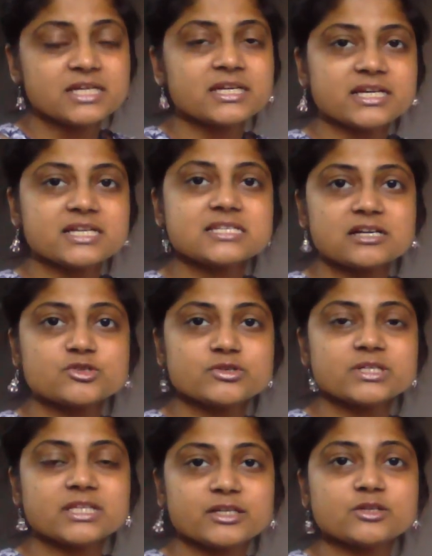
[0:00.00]
it's
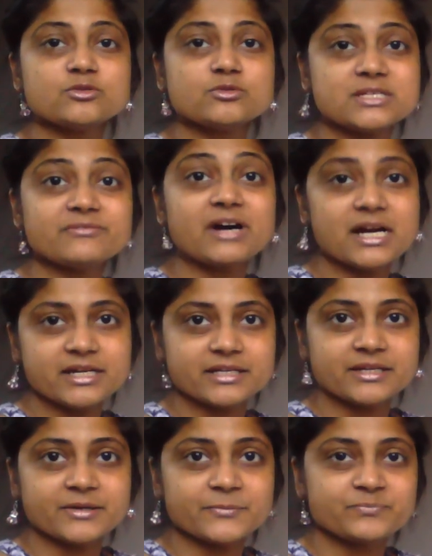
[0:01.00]
actually like you
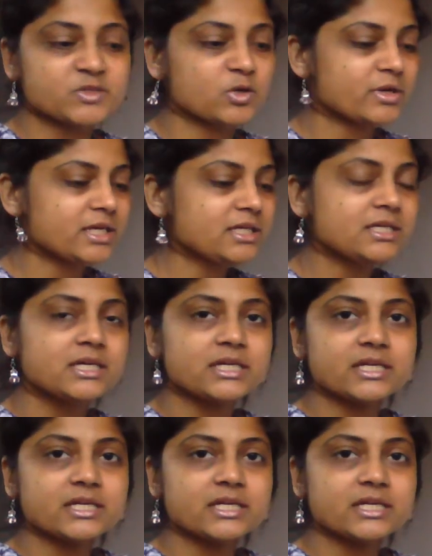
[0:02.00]
dividing, okay?